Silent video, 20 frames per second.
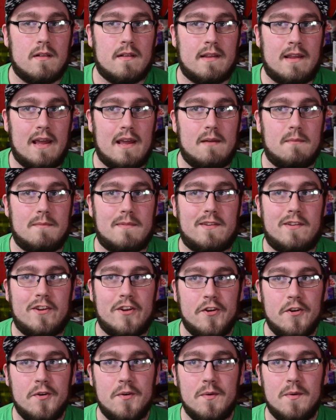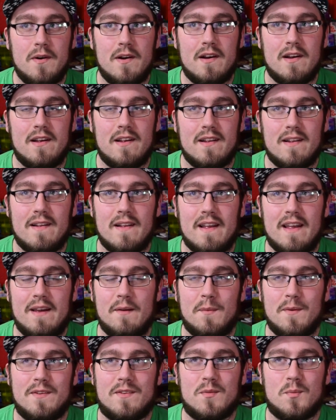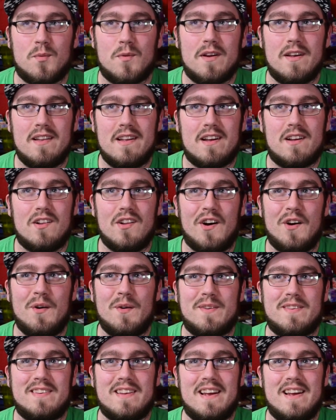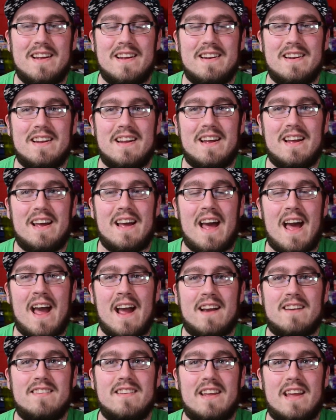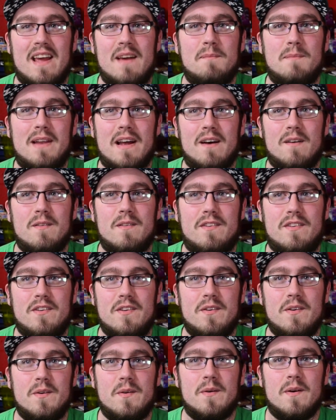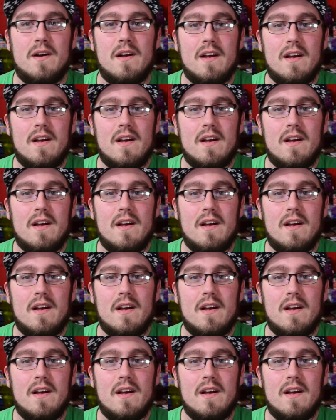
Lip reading: game 2, it was really close, and it actually came down to